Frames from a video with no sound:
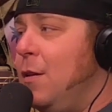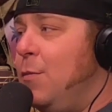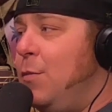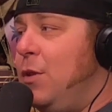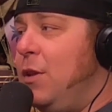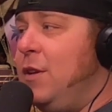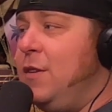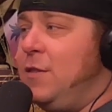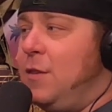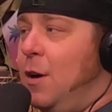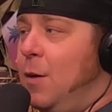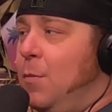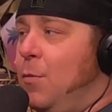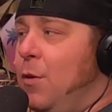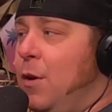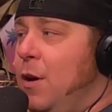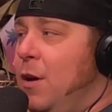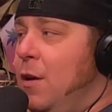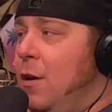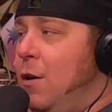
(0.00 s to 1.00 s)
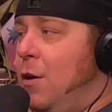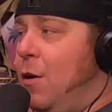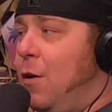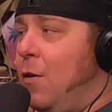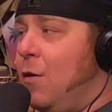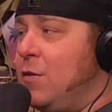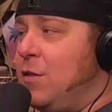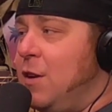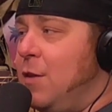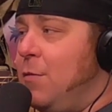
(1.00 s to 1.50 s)
Police upgrade their
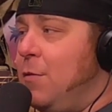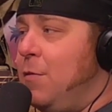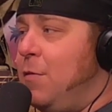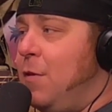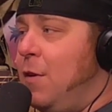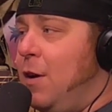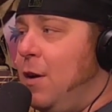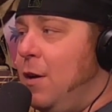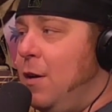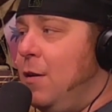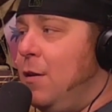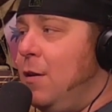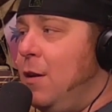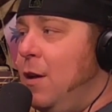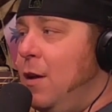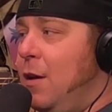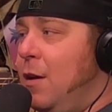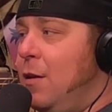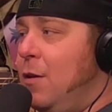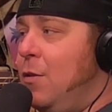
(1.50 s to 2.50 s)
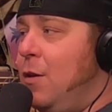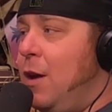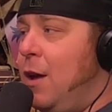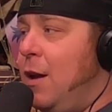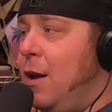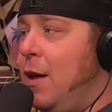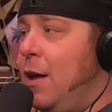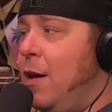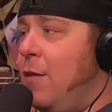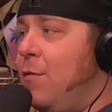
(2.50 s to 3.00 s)
cars every fucking. Yeah, you
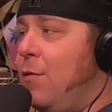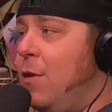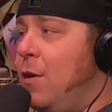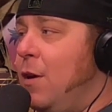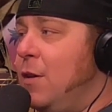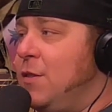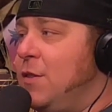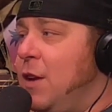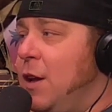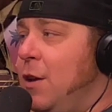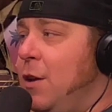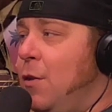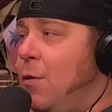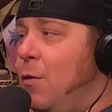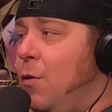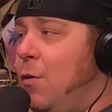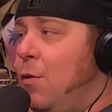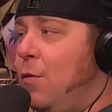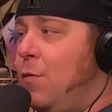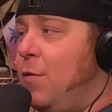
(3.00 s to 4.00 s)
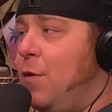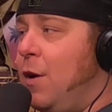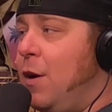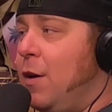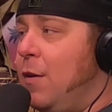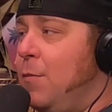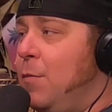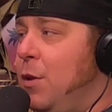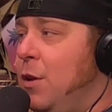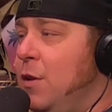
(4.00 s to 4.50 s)
can't have a 10-year-old
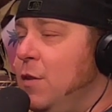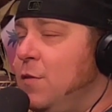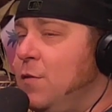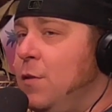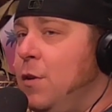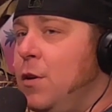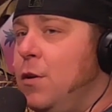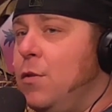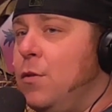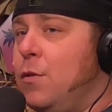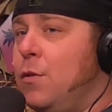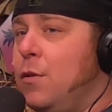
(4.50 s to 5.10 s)
fucking police vehicle.